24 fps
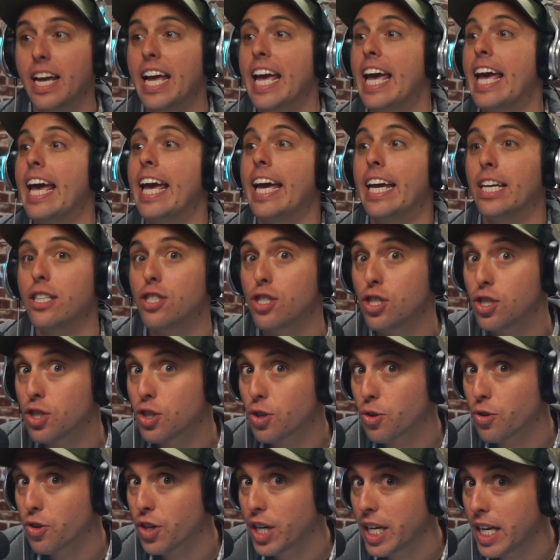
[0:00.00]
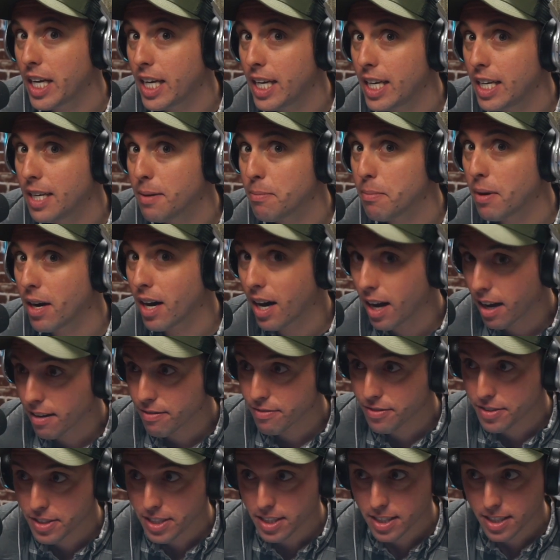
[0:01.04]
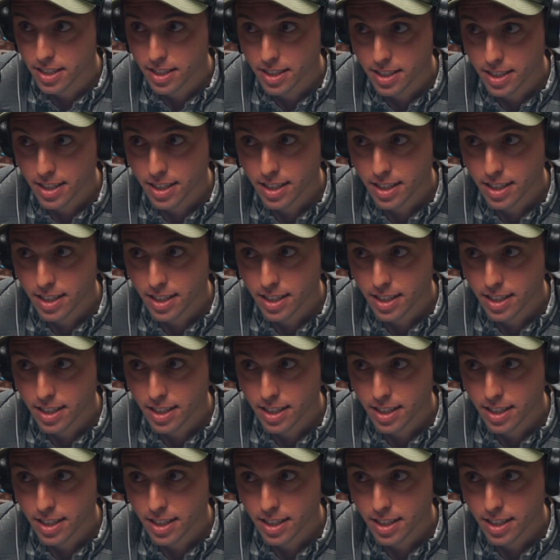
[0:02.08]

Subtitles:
History buffs.